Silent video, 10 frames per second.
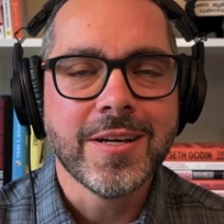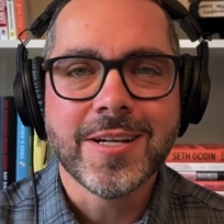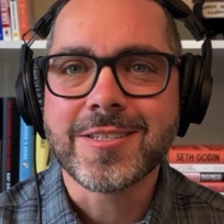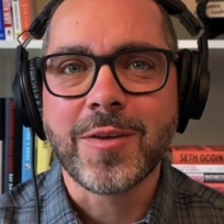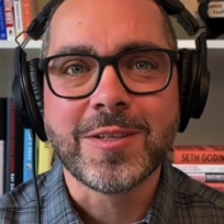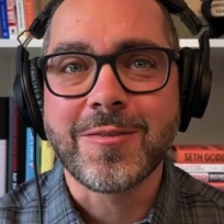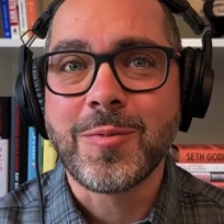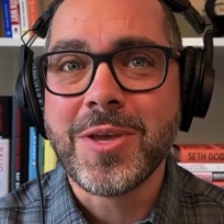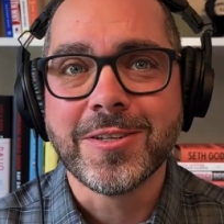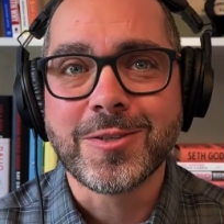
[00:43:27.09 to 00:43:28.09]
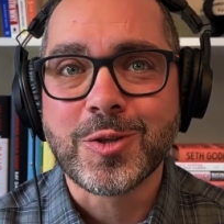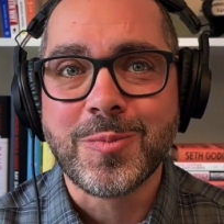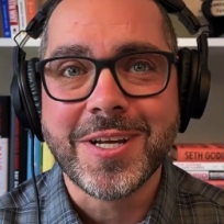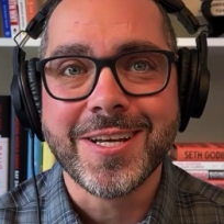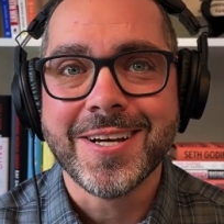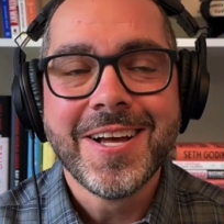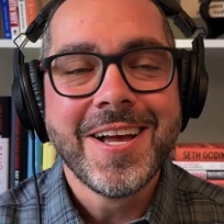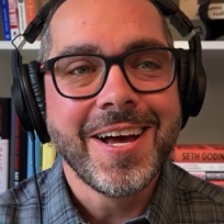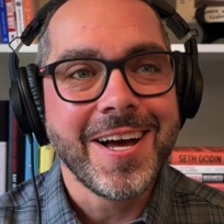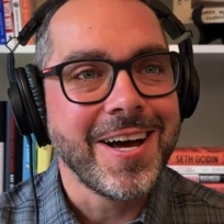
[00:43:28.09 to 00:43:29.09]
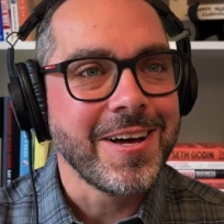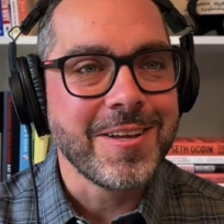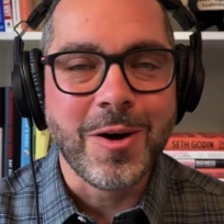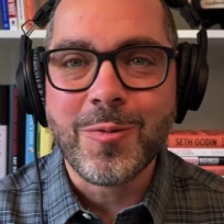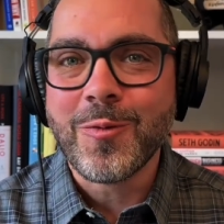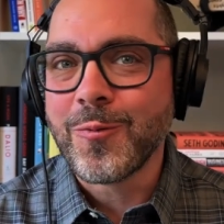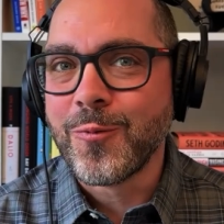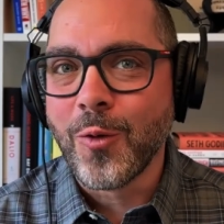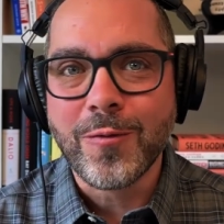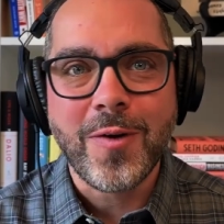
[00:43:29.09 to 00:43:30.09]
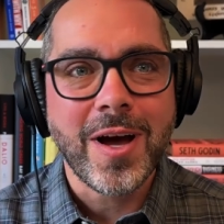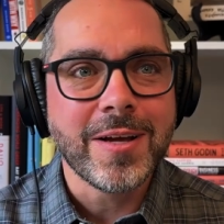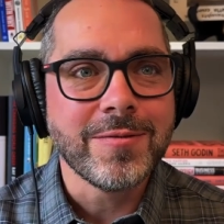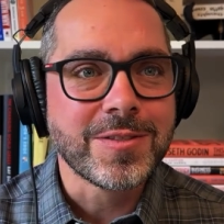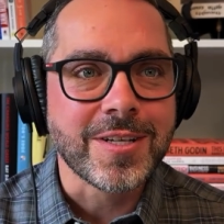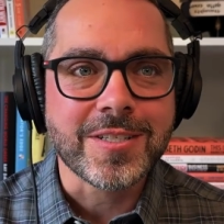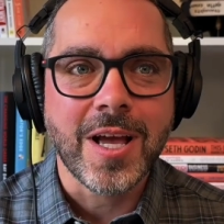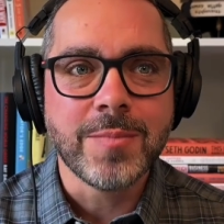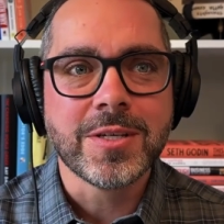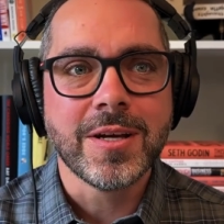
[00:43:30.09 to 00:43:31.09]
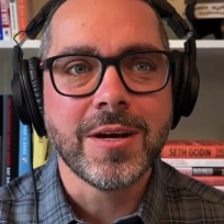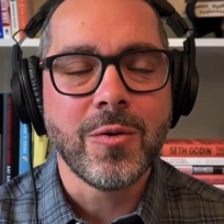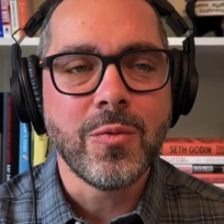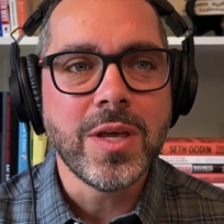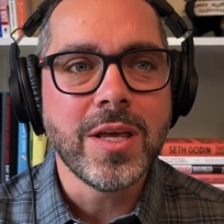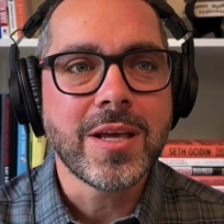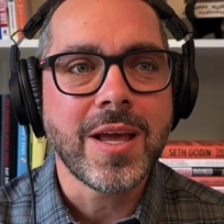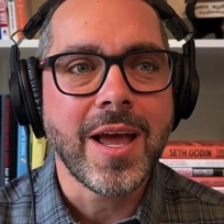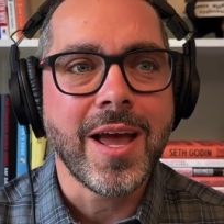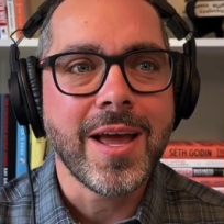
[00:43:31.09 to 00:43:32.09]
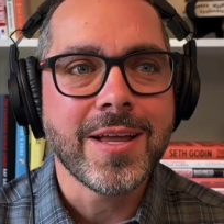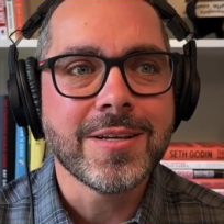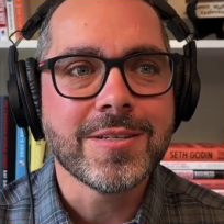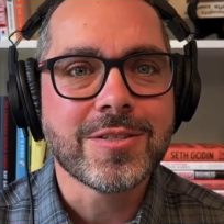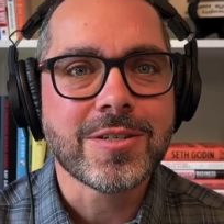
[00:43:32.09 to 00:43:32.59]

It's tough to be on social media, 4 or 5, 6 times a week and